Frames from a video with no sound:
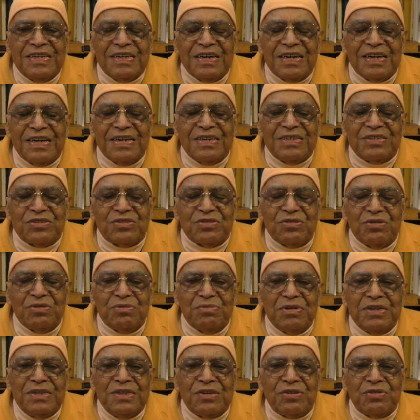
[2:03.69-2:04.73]
I had so
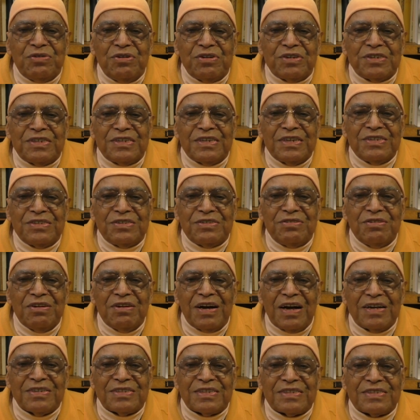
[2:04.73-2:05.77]
many questions to
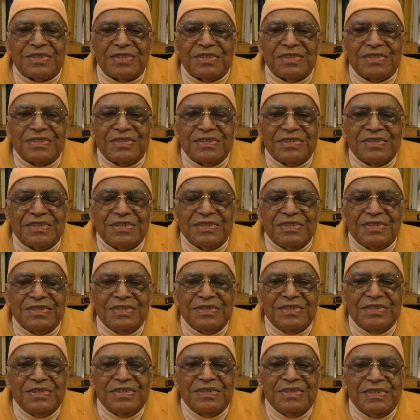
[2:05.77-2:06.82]
ask.
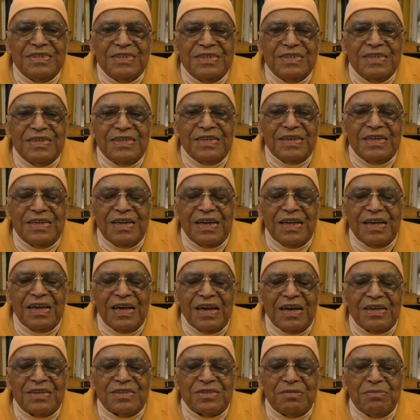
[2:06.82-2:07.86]
And I
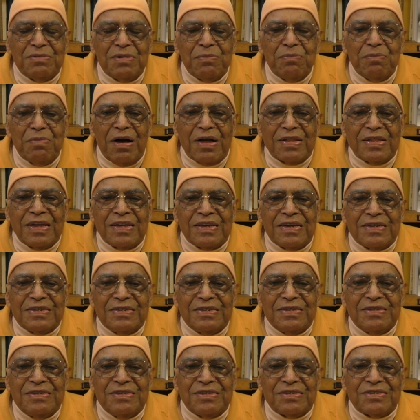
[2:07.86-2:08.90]
asked my mother
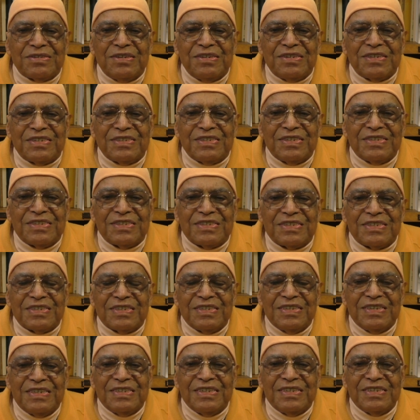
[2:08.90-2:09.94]
all those questions.
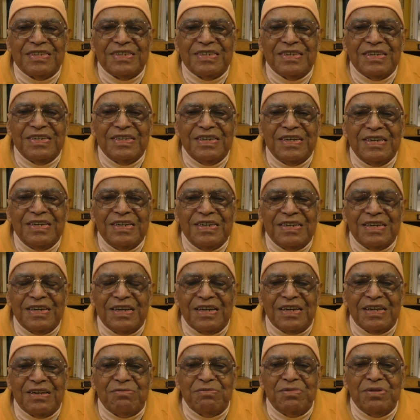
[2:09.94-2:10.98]

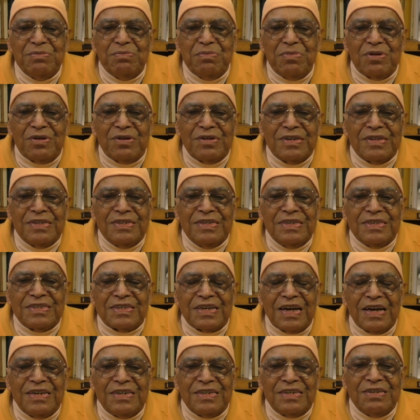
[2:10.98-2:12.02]
Had I been born in this
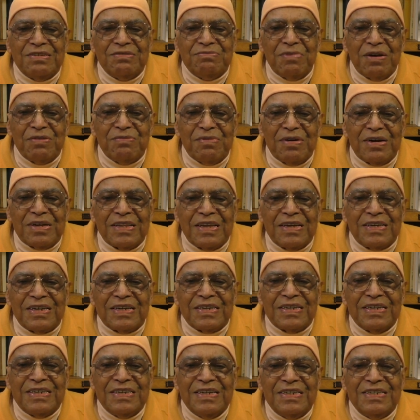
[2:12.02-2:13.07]
country, my mother
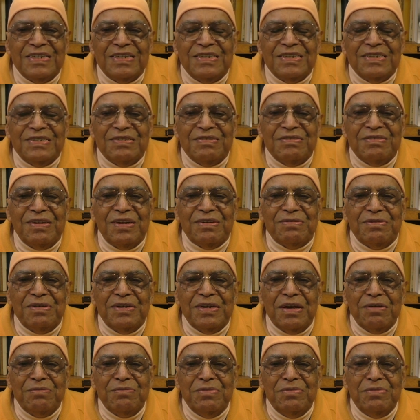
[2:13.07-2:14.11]
would have
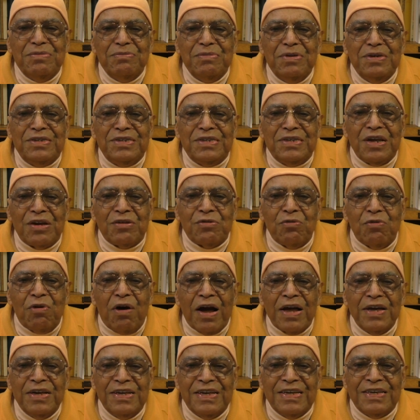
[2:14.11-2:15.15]
named me Mr.
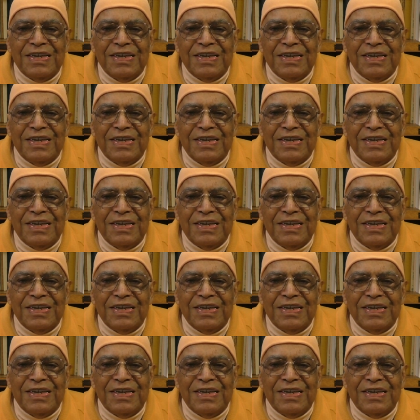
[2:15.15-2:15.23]
Why.